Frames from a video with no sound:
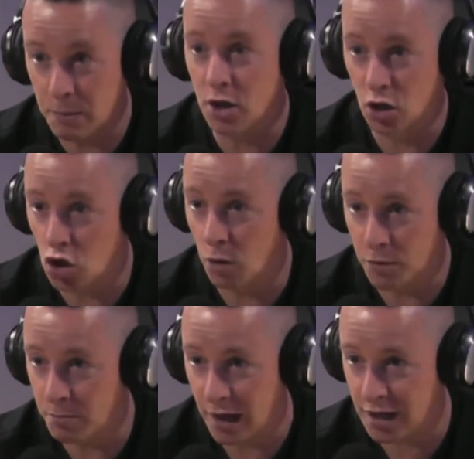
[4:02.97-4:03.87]
can look up the
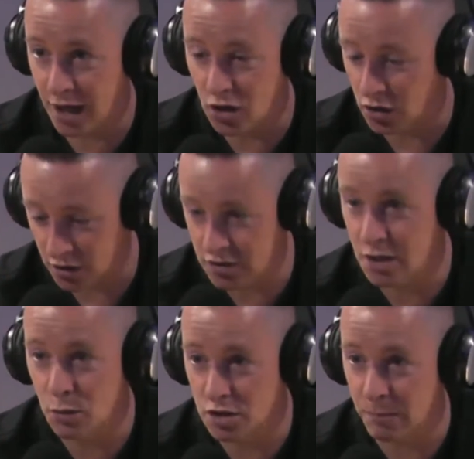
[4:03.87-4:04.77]
back catalogue and see
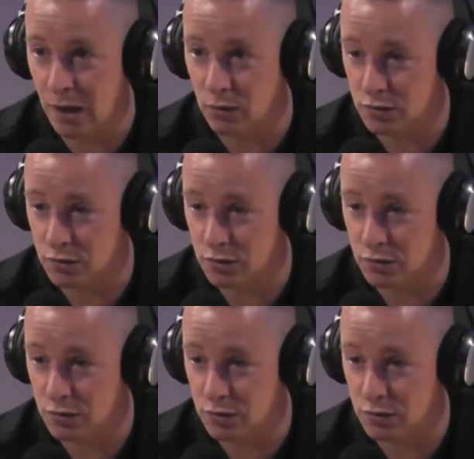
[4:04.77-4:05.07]
what it's about,